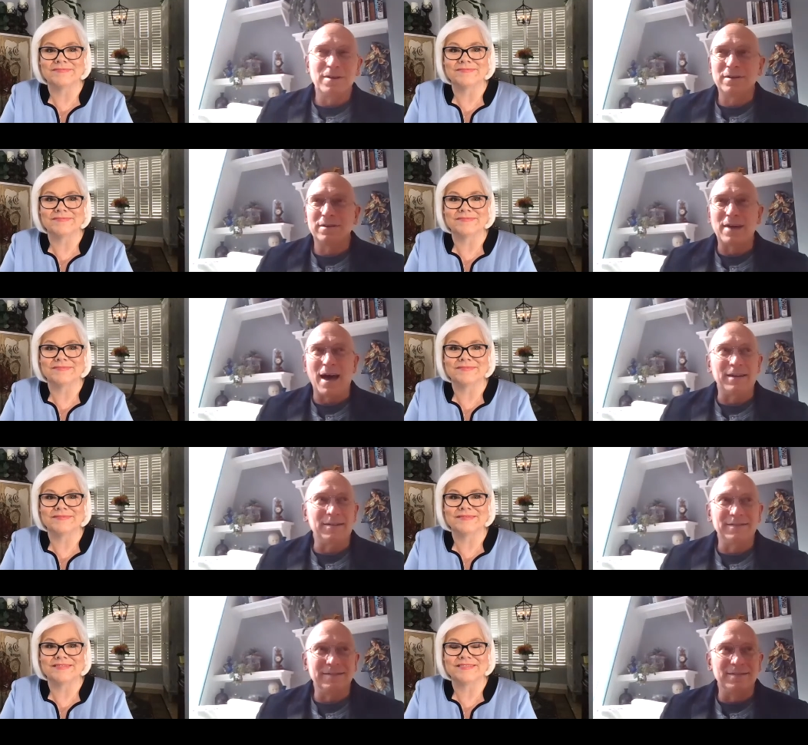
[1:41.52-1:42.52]
Speaker 1: that
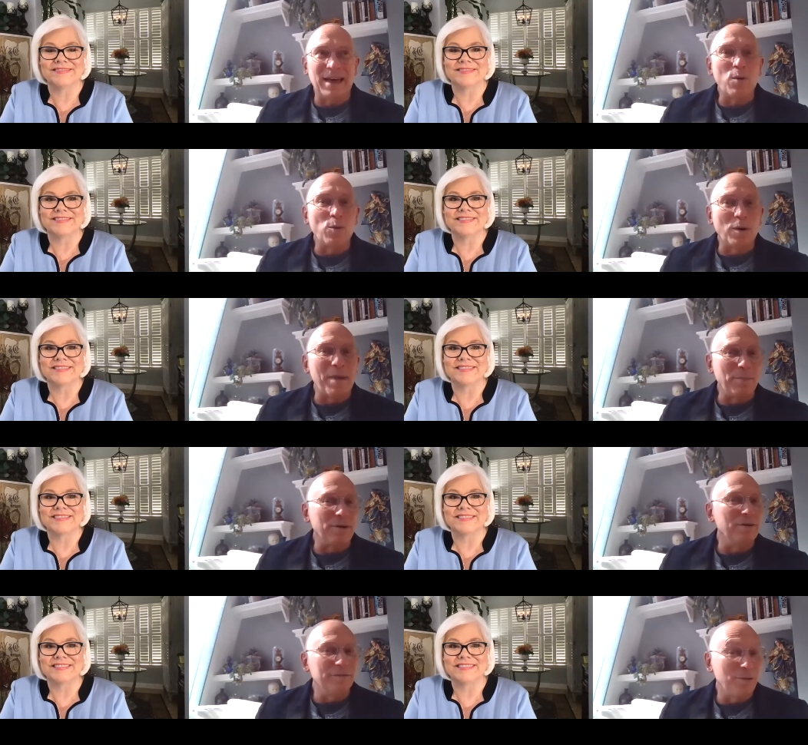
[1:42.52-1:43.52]
they will
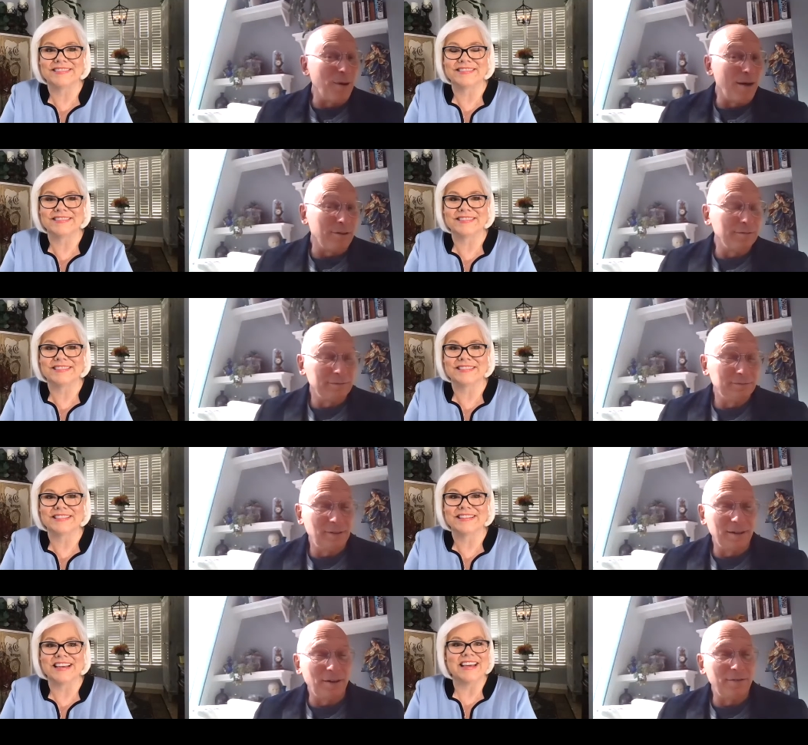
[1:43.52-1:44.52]
remember forever
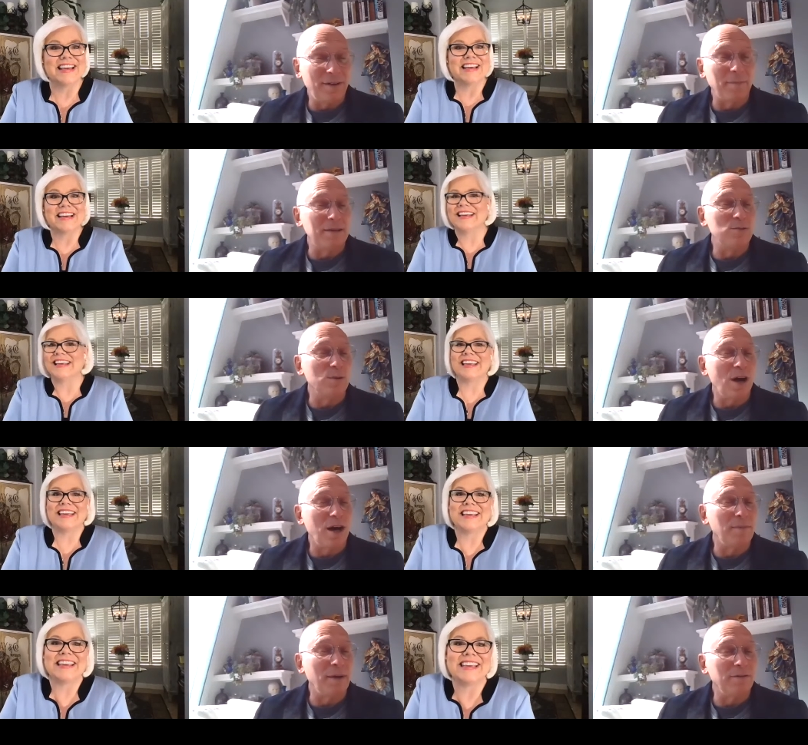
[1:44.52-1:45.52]
and their families will
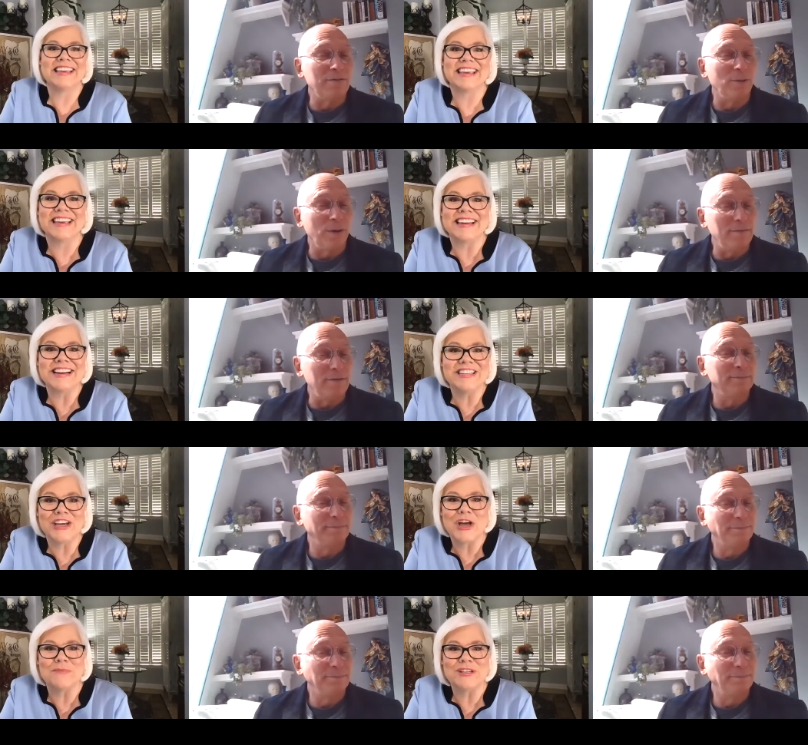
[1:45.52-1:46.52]
talk about forever. Can
Speaker 2: I
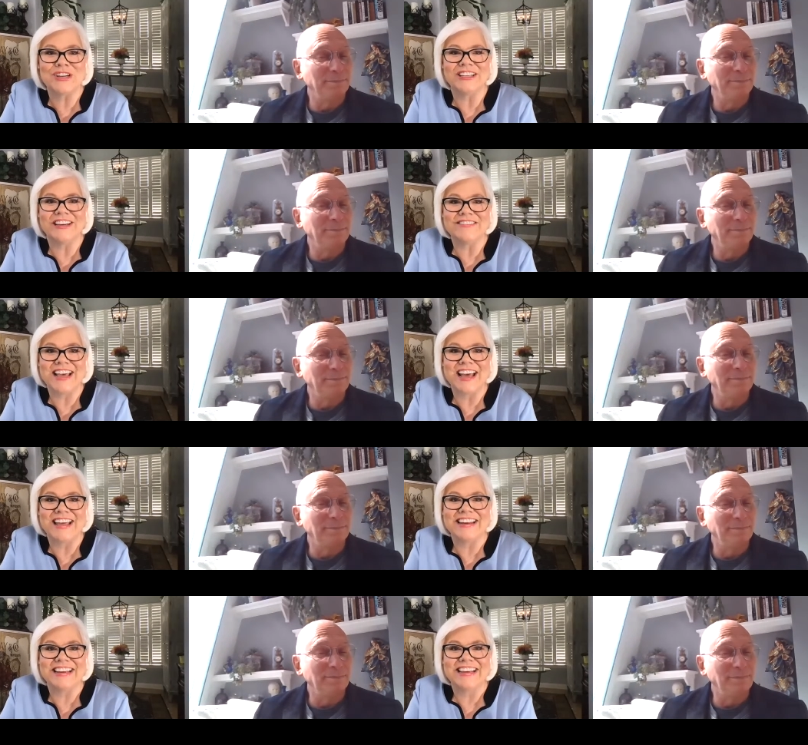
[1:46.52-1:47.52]
tell you how much I love
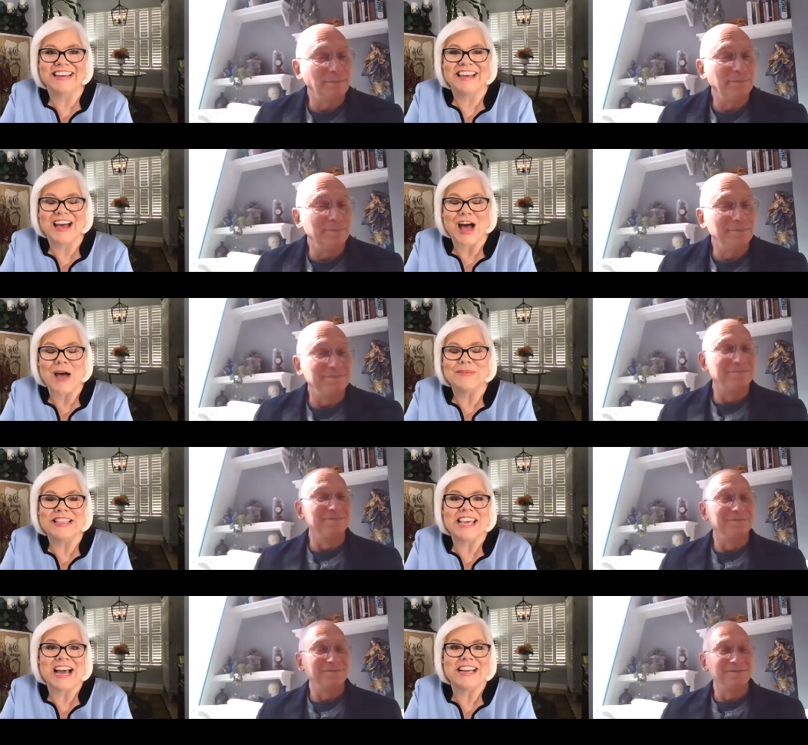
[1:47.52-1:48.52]
that? I
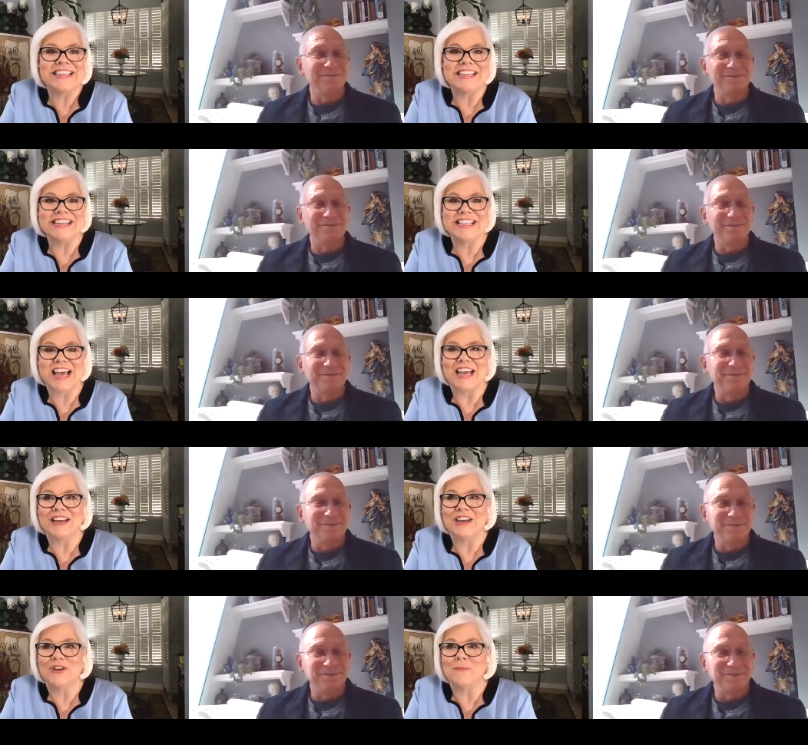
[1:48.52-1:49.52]
mean, the idea
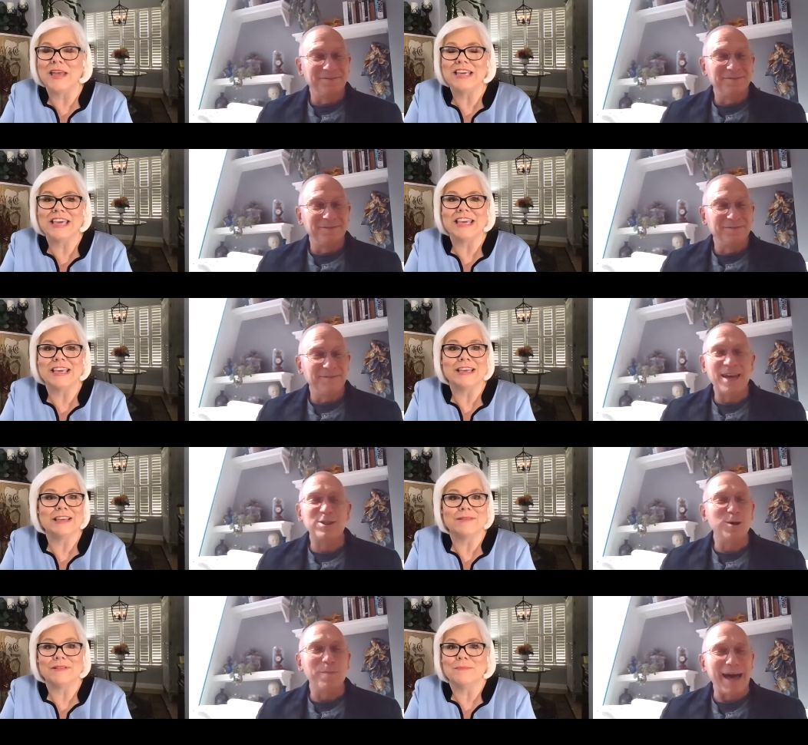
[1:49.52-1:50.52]
that you're making. Yes,
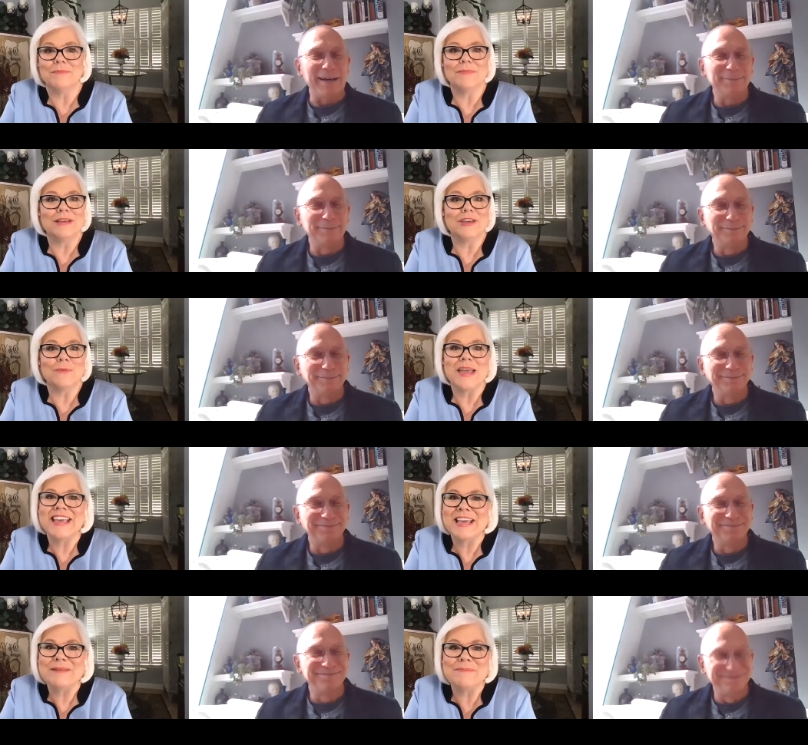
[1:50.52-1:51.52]
you may. You're
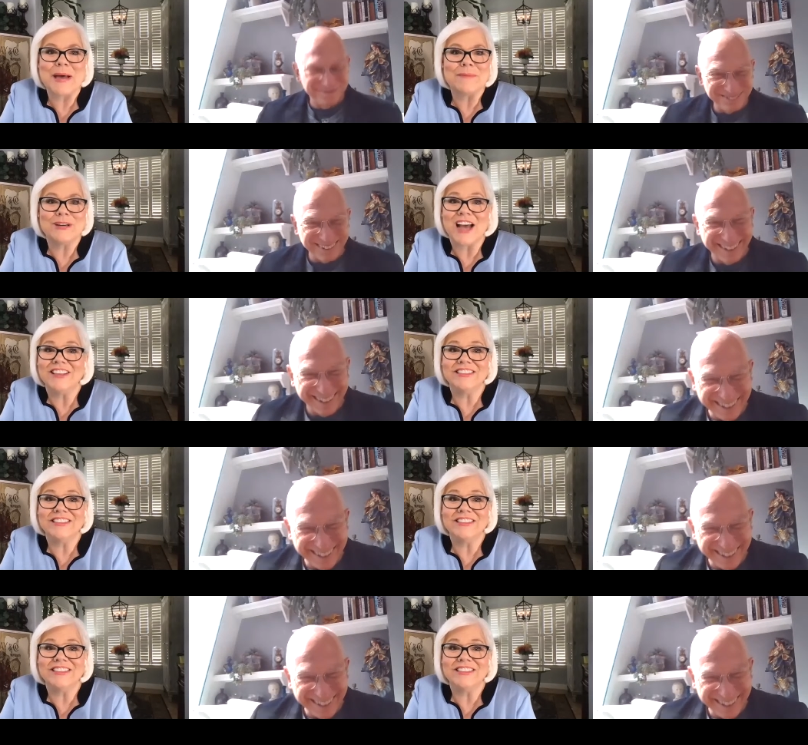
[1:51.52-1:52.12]
making memory.